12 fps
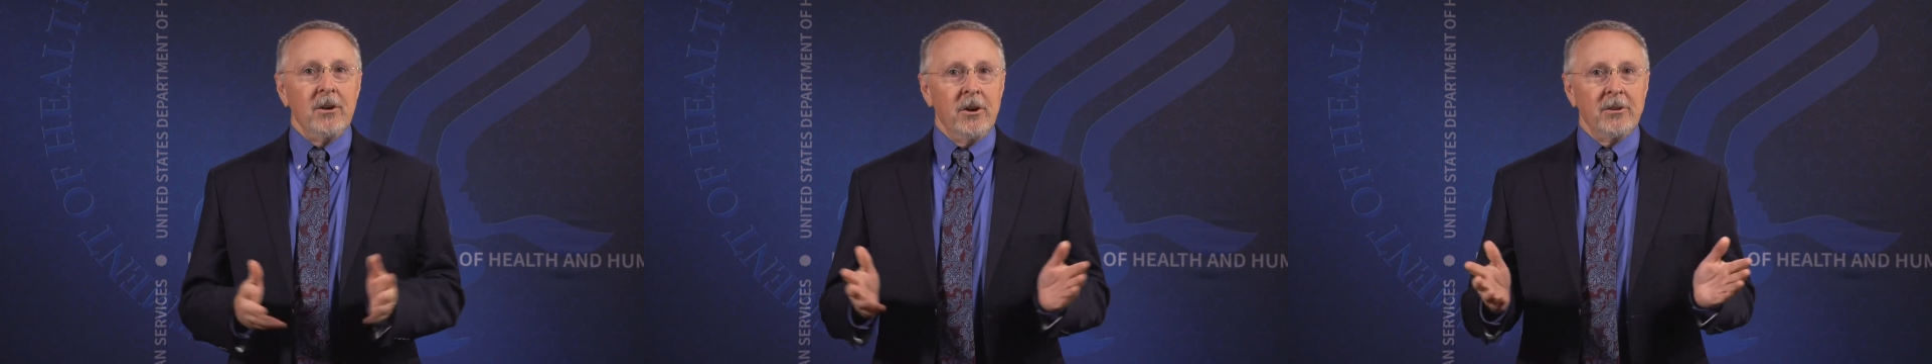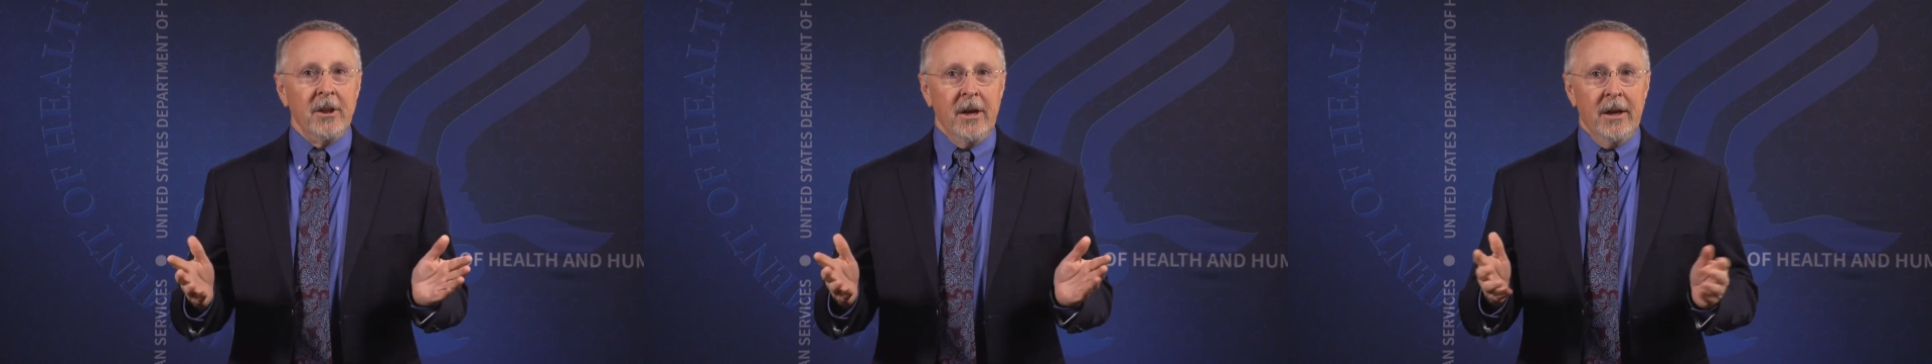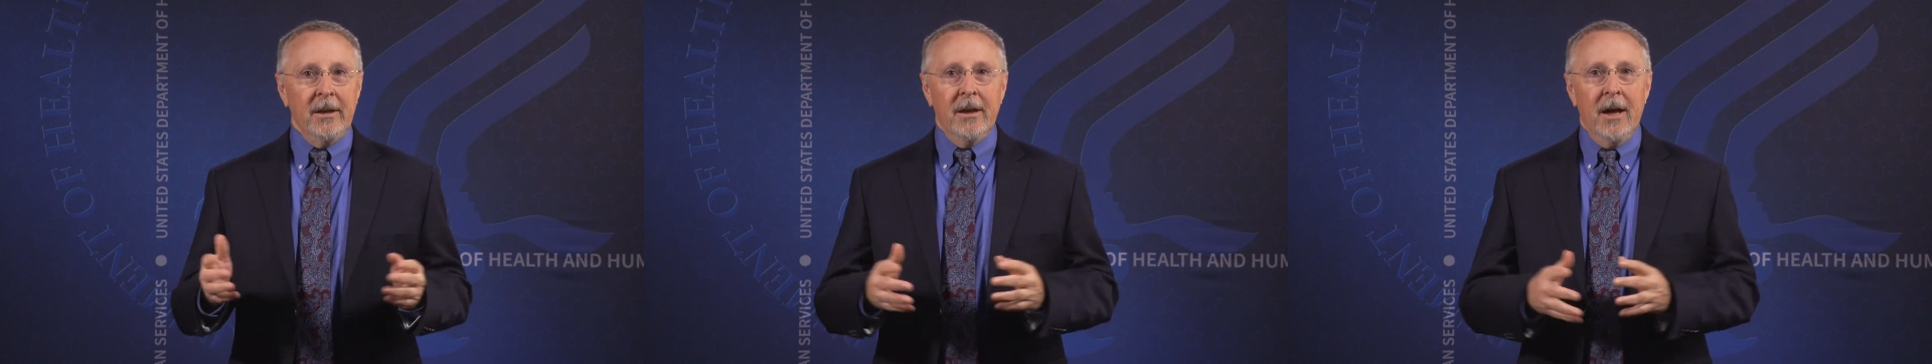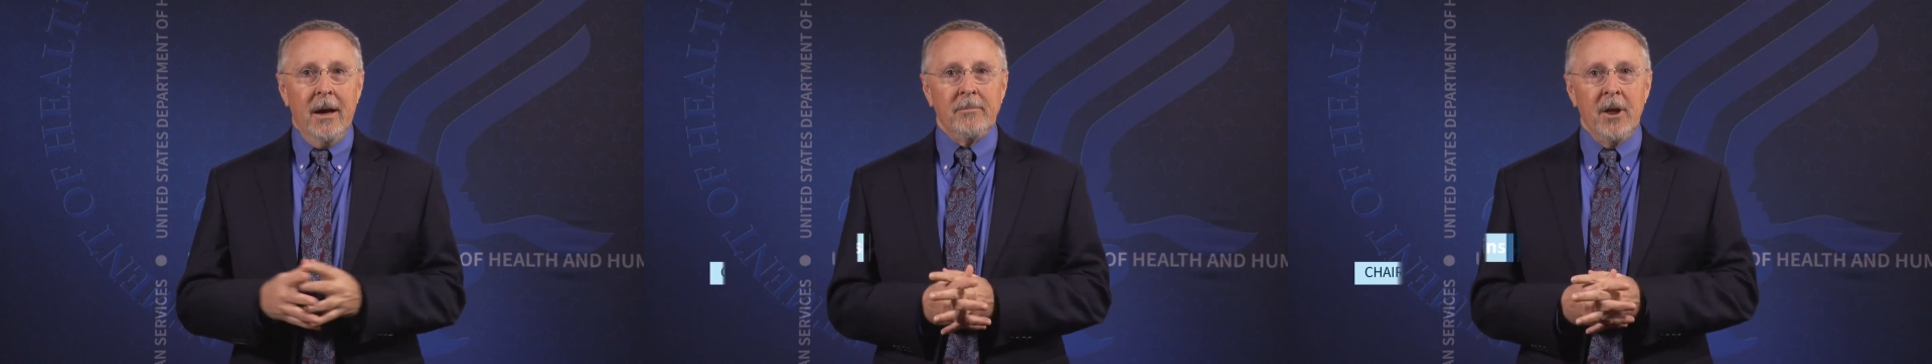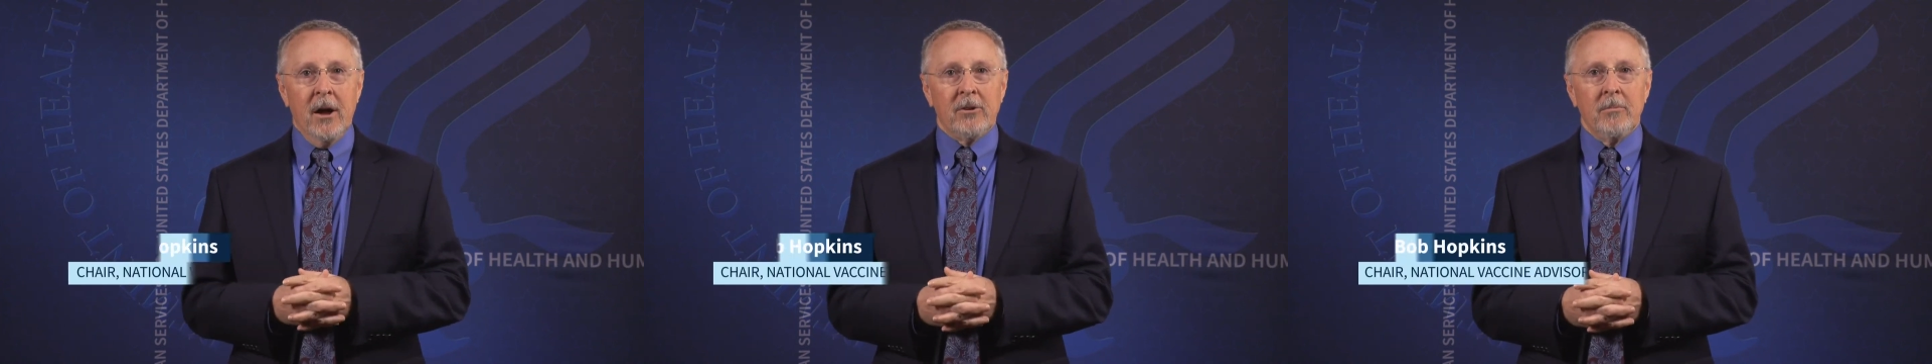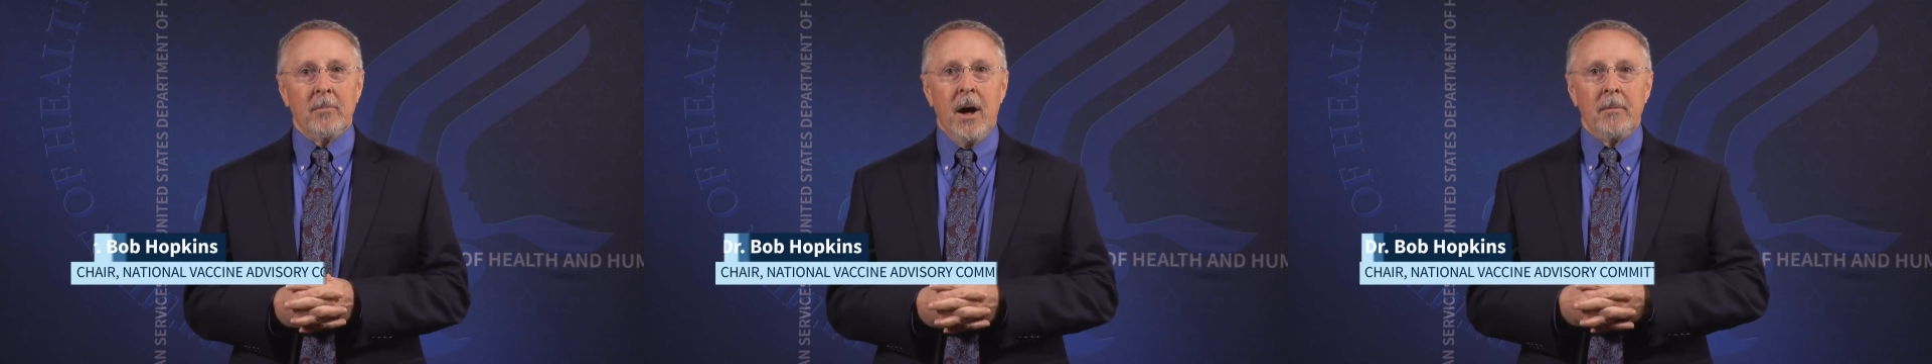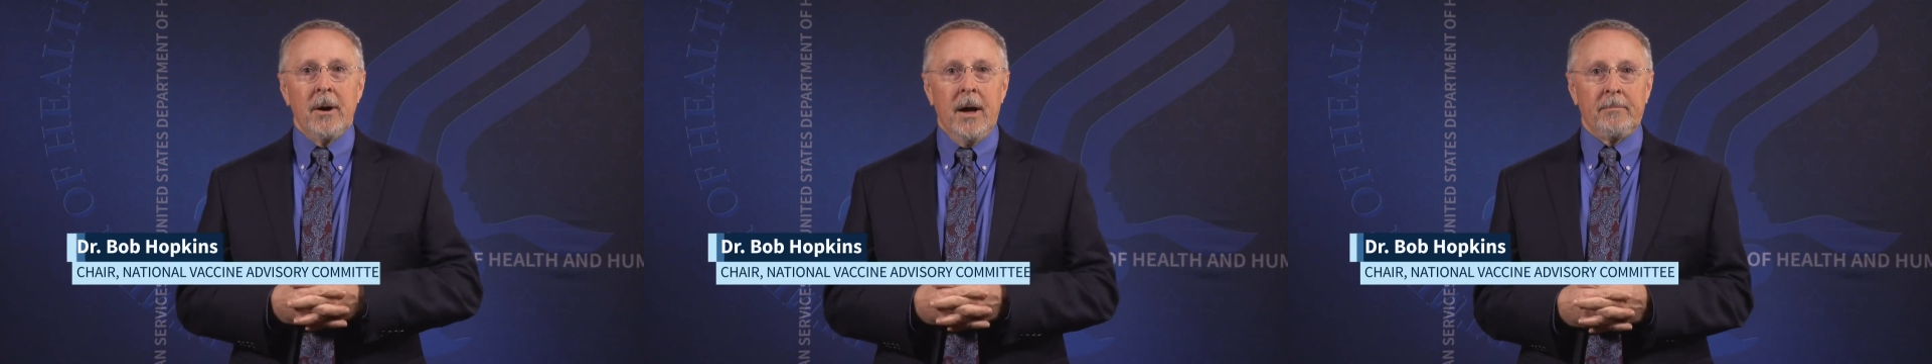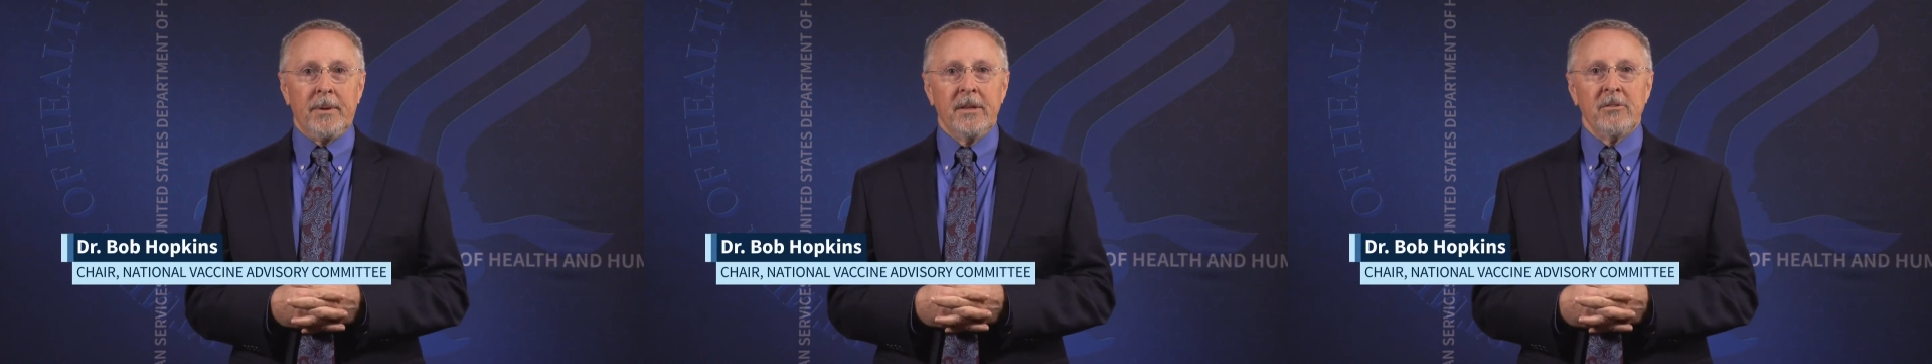Good day. I'm Dr. Bob
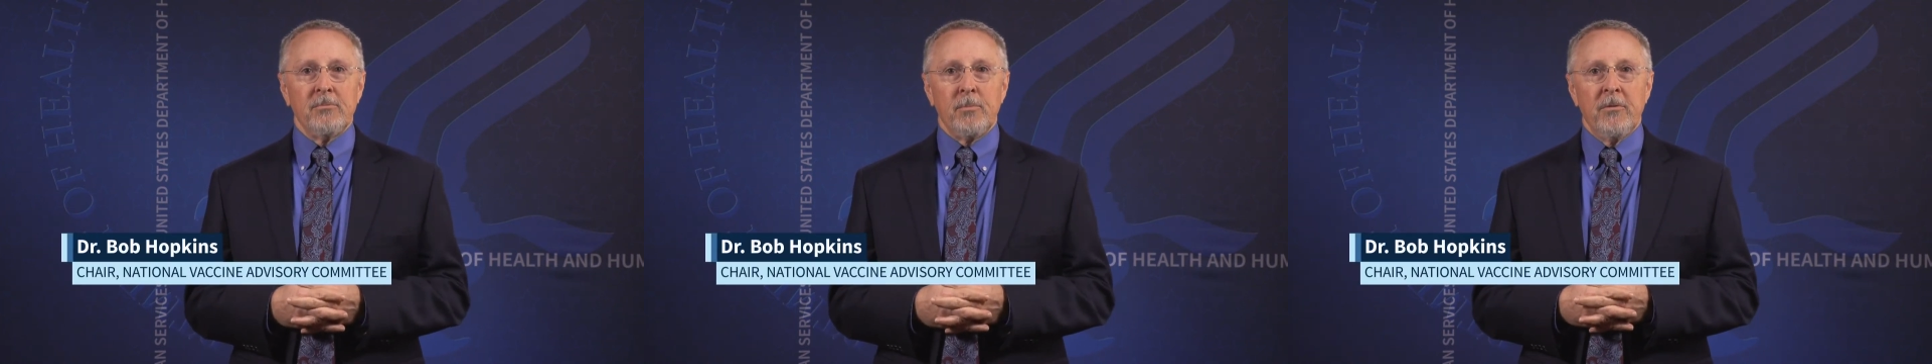Hopkins,